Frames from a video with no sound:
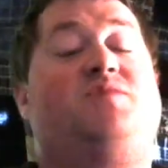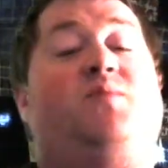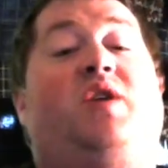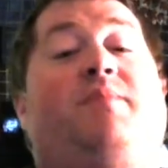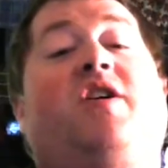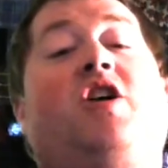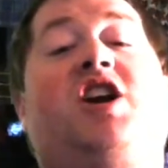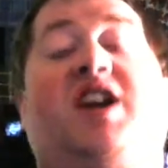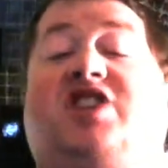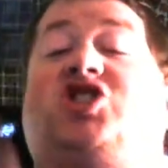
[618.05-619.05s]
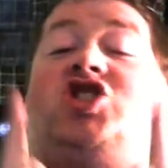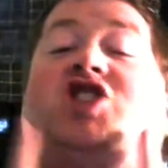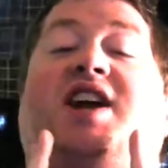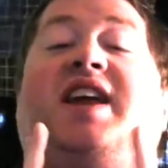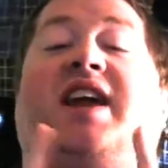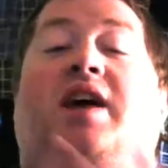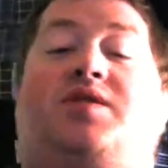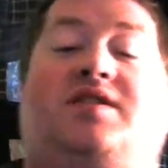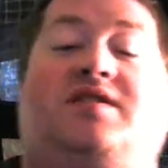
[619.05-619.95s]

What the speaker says: Spoony Bard is checking out.